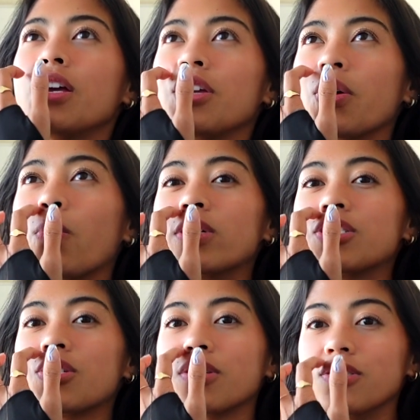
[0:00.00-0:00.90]
you know,
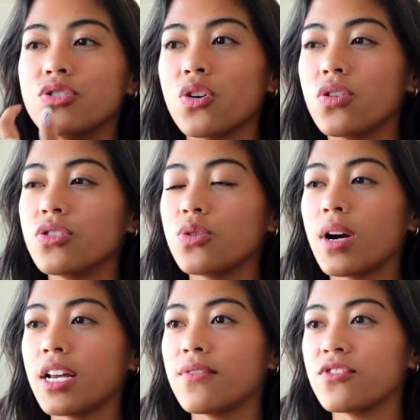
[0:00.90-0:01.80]
once you're an adult you
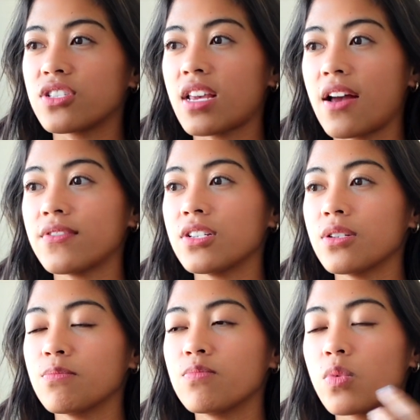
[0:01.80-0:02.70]
kind of just have
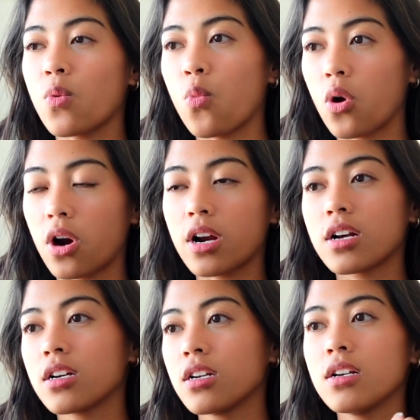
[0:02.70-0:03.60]
to work,